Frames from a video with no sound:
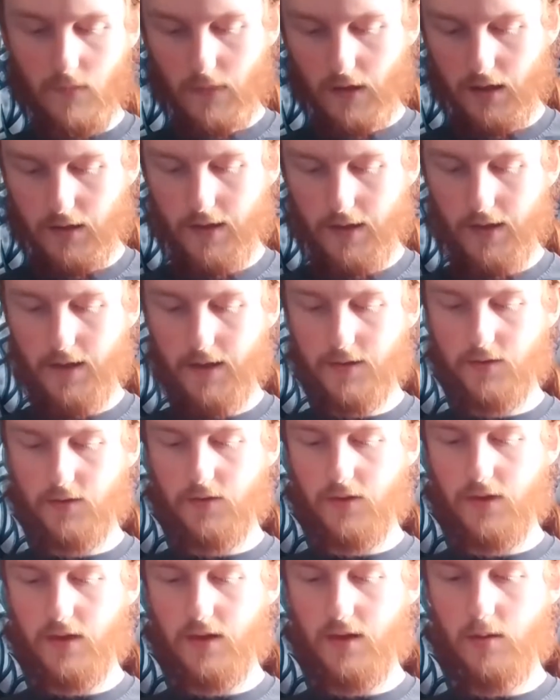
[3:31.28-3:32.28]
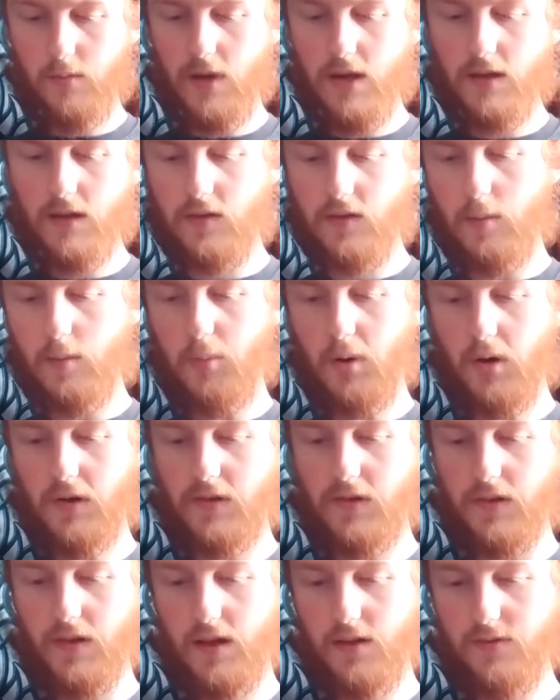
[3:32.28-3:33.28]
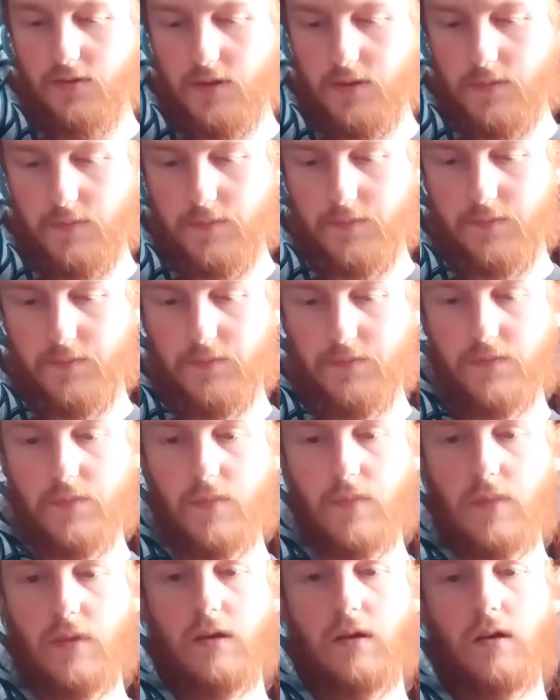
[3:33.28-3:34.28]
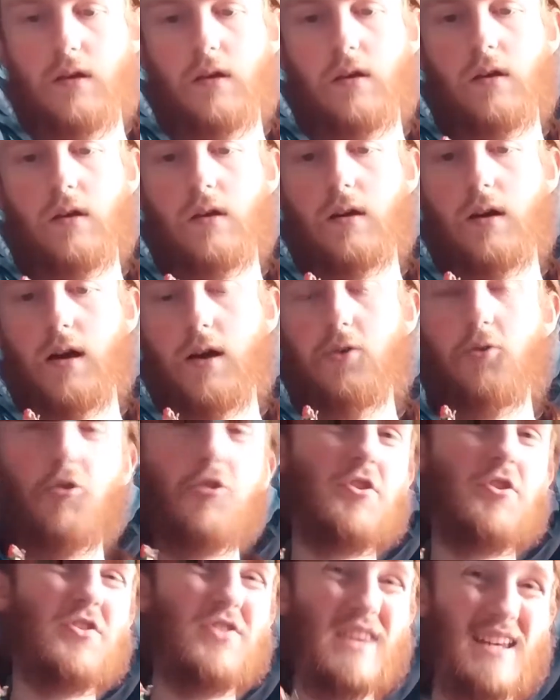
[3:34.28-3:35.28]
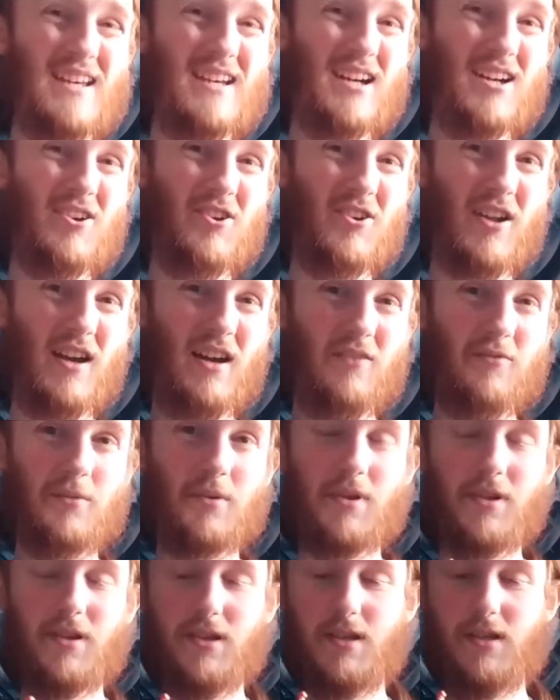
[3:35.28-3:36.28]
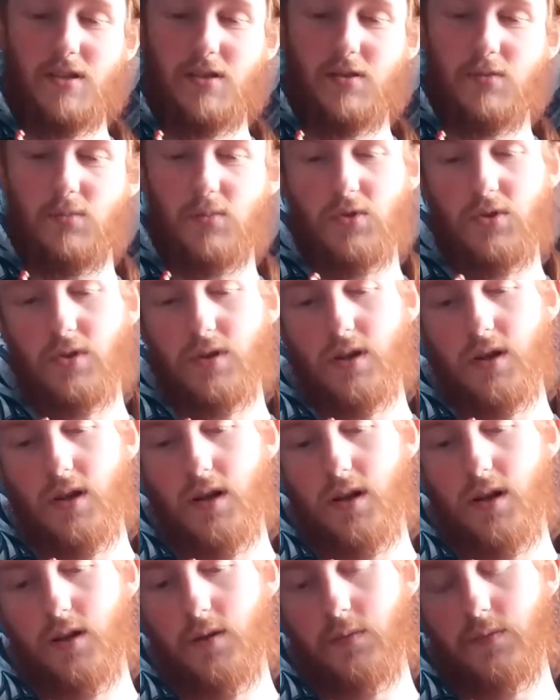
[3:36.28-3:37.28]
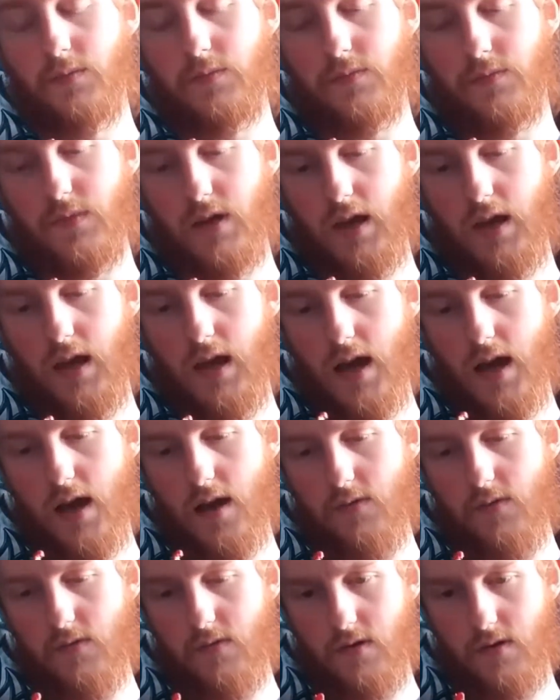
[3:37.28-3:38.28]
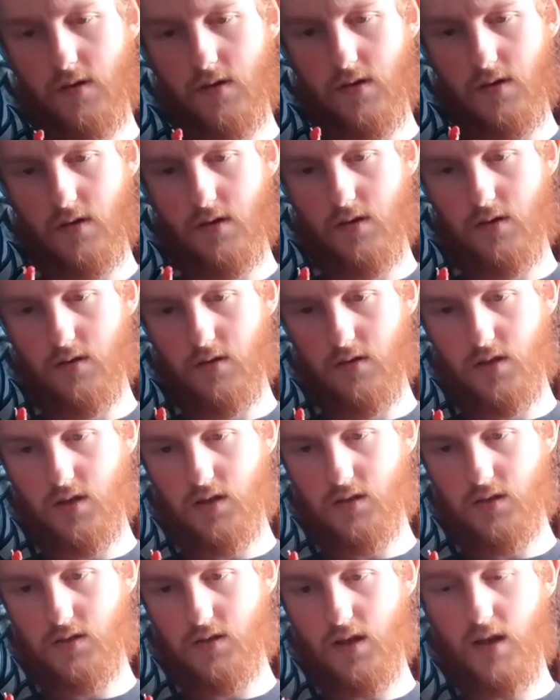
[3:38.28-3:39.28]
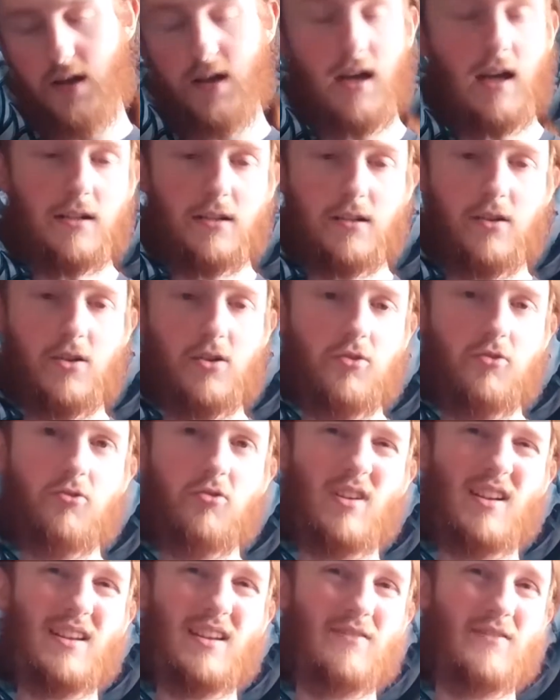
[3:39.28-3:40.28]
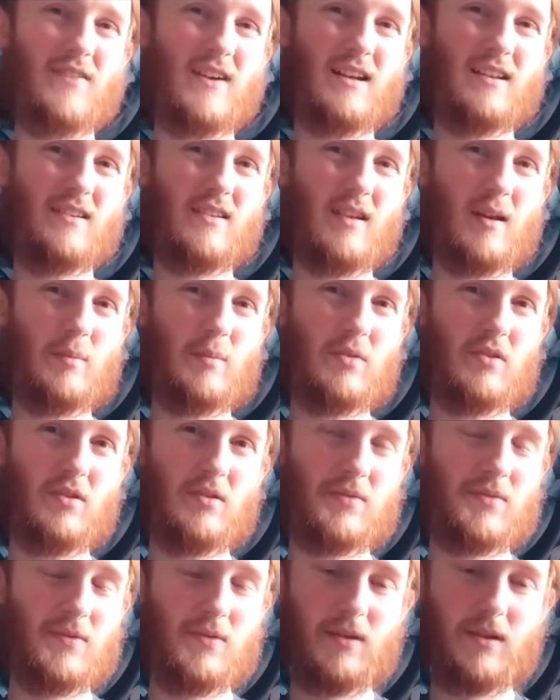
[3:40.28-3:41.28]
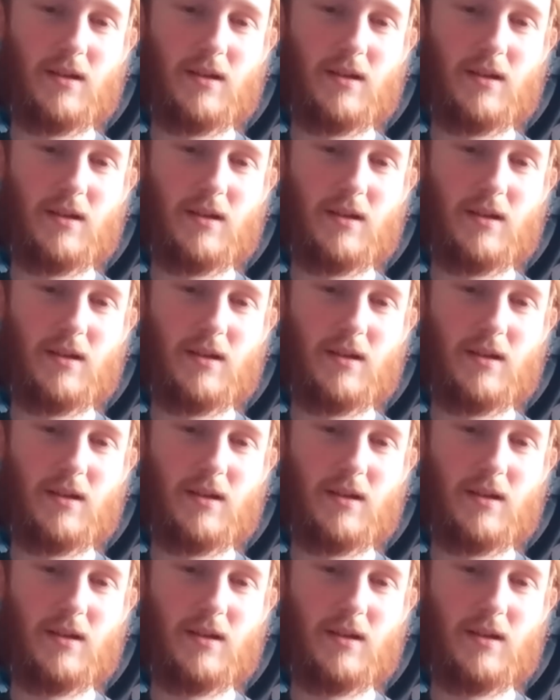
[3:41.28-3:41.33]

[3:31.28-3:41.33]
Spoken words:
It's the main set Poison Ivy. I don't think I already have one of these, but yeah. She's, again, constricting vines type stuff.